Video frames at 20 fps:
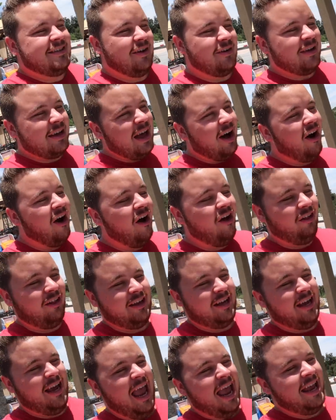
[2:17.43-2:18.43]
so
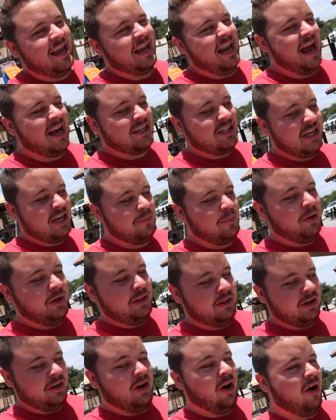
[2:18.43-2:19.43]
Ollie can actually
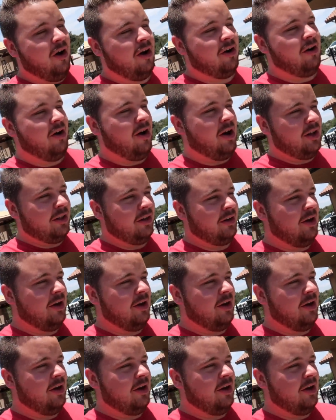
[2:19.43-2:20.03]
put the car on